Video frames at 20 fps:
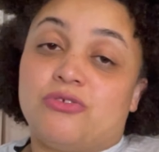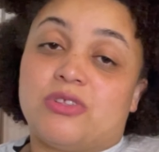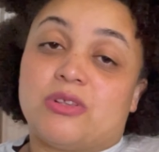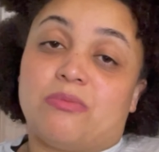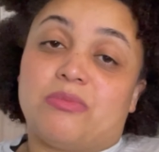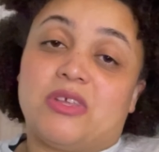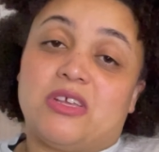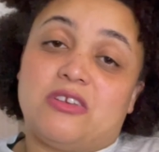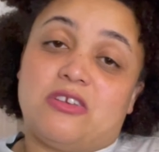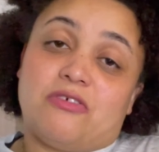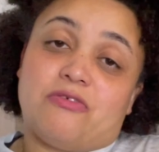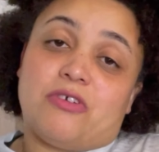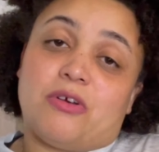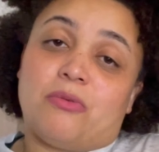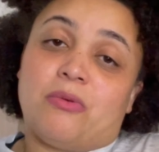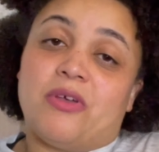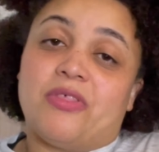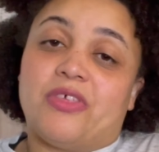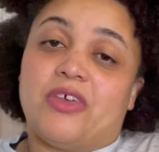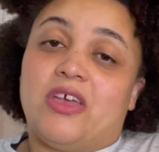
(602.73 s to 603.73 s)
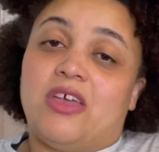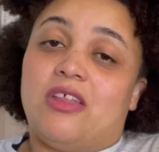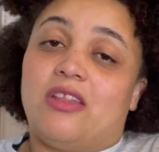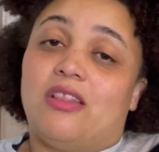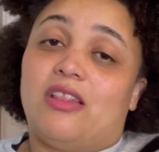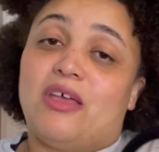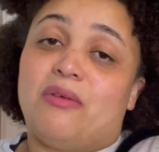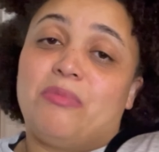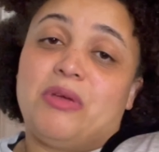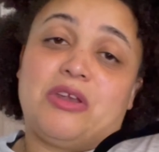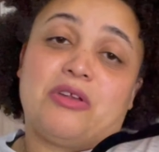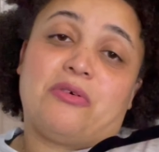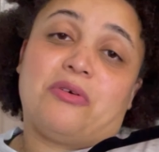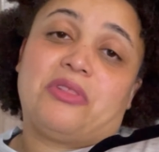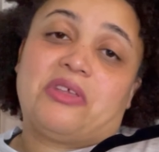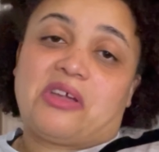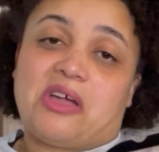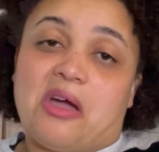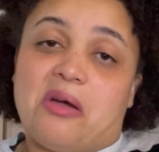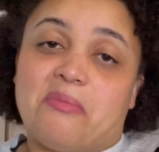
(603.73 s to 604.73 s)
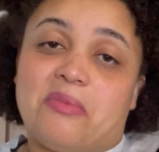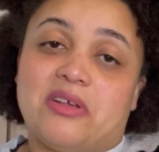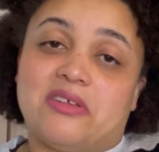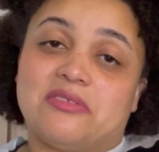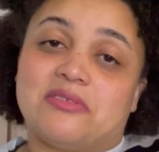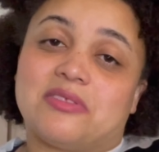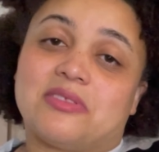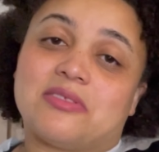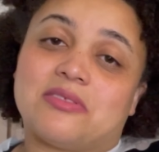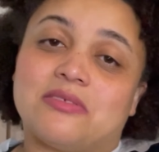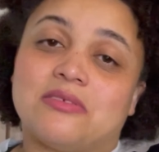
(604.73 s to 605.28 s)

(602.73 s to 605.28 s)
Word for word: something different with it, let me know in the comments.